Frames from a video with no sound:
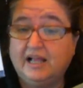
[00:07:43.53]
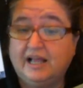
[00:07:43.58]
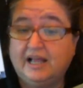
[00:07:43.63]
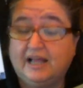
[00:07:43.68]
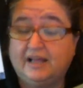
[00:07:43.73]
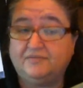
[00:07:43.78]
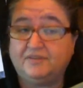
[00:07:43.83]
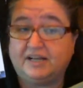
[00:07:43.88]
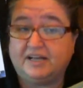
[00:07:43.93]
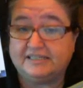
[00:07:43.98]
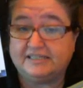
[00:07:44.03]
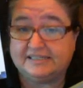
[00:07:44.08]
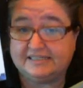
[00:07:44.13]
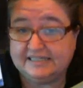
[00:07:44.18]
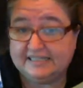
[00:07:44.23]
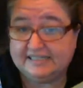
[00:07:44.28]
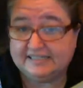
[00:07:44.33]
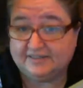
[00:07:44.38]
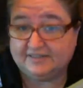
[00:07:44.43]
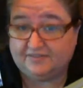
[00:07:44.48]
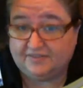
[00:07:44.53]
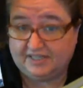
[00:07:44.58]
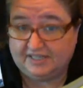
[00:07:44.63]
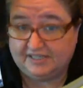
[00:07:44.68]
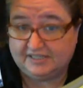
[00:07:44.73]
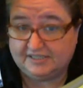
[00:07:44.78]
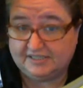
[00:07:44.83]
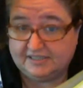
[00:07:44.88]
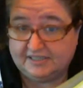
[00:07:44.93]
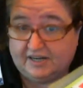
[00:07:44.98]
I've got 6 of
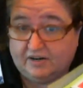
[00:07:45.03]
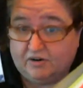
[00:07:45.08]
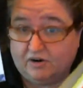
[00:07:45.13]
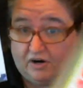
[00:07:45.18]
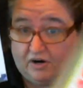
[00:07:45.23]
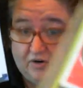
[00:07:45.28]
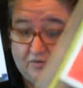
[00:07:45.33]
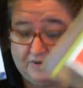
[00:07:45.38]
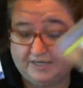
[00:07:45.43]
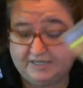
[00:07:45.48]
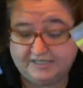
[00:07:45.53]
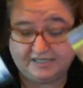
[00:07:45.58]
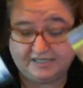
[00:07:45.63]
these that are already